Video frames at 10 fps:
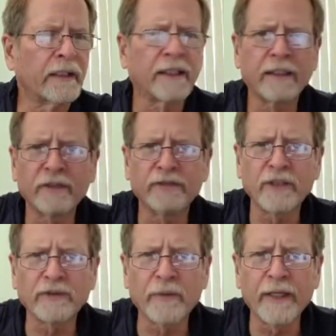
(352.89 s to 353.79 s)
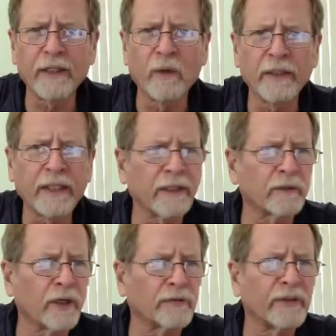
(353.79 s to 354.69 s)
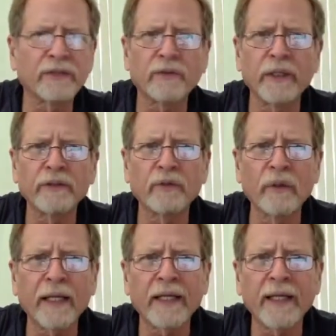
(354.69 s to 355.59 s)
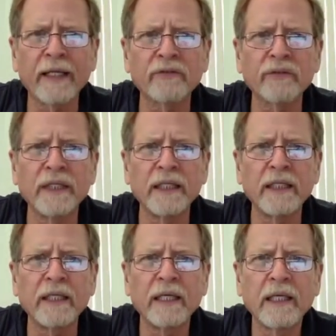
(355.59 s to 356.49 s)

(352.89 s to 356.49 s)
Is Desiree on? I don't know if Desiree's on. I can't see.